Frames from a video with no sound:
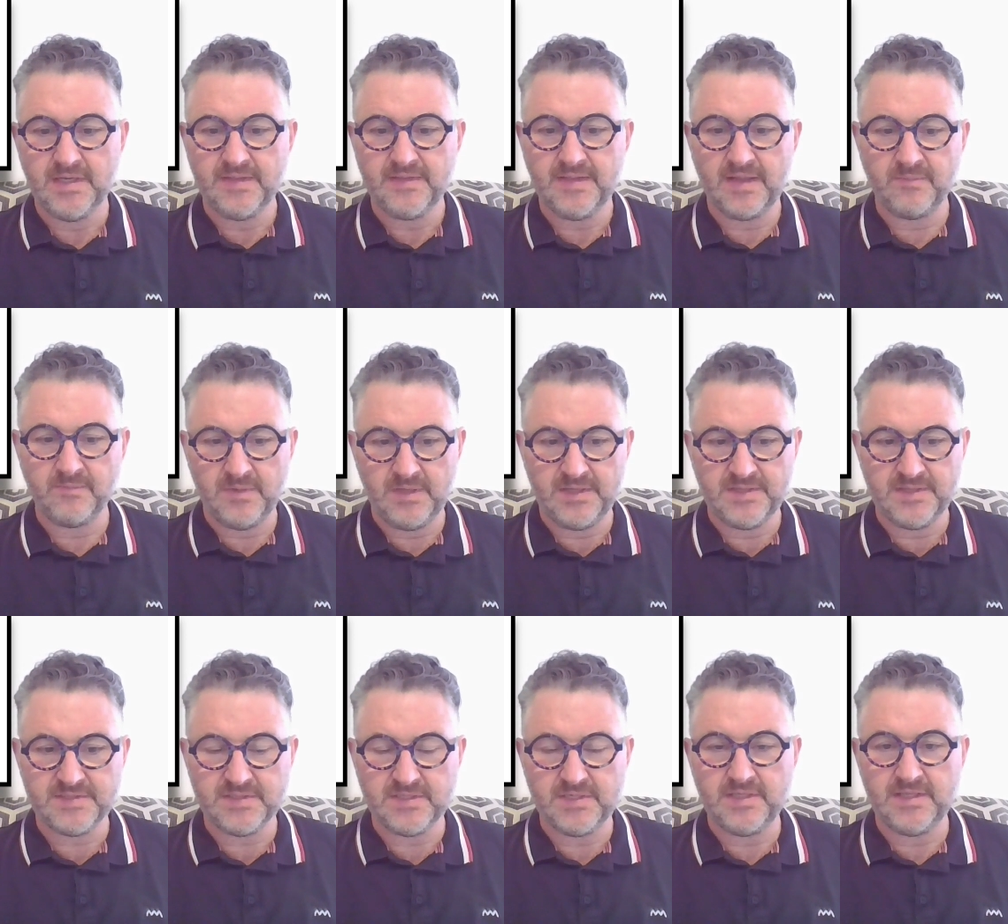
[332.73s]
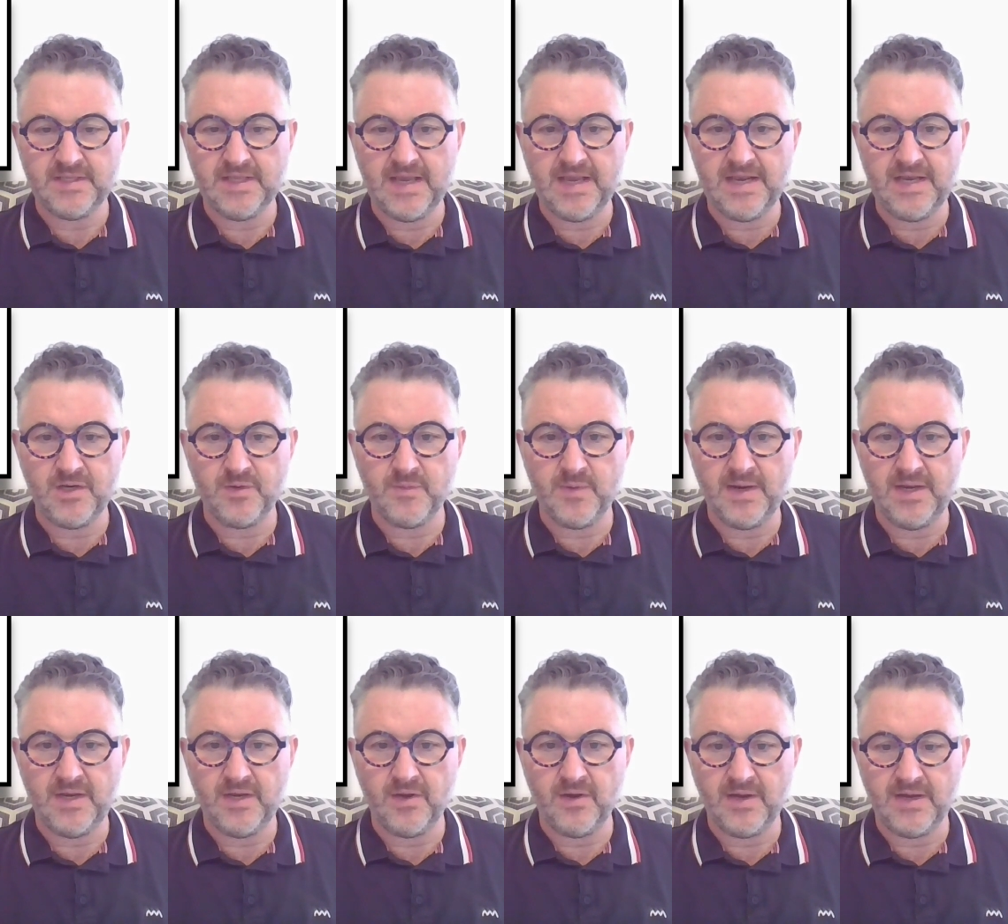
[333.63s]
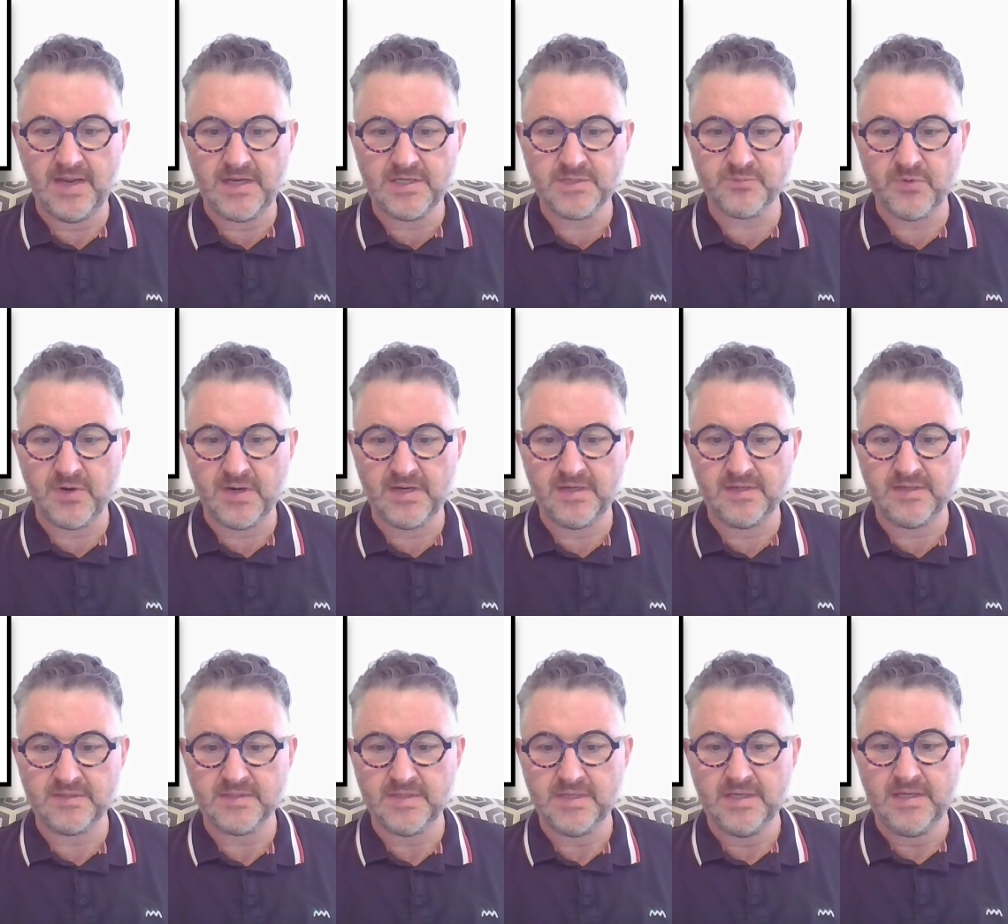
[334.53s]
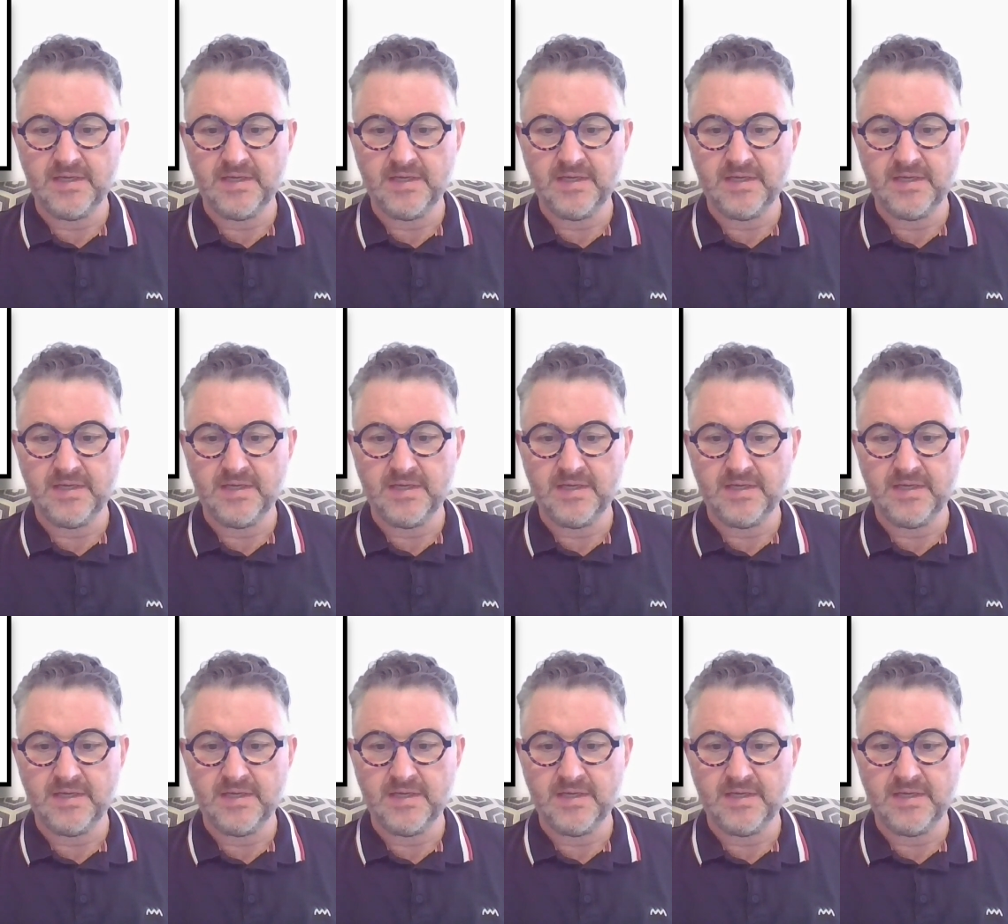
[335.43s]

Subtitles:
That means that in the 80 to 89 age bracket,